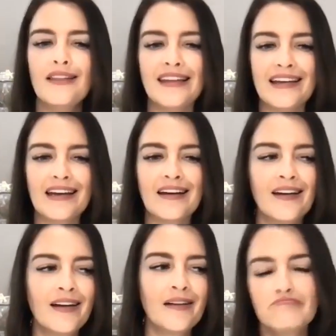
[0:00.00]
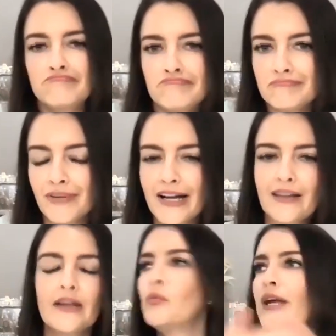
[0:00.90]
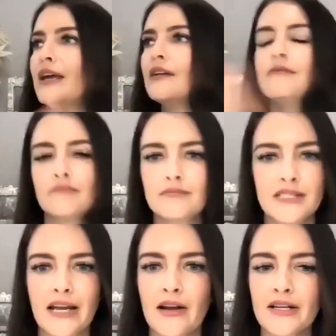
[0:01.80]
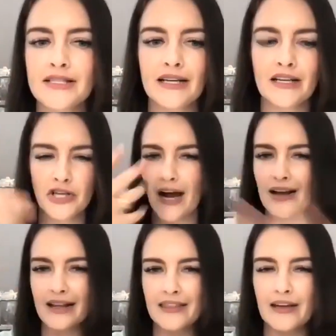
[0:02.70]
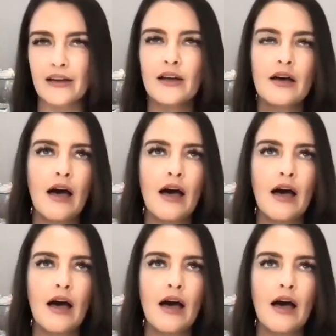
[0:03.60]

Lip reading: Like, right? Like we stay on a steady track. I think,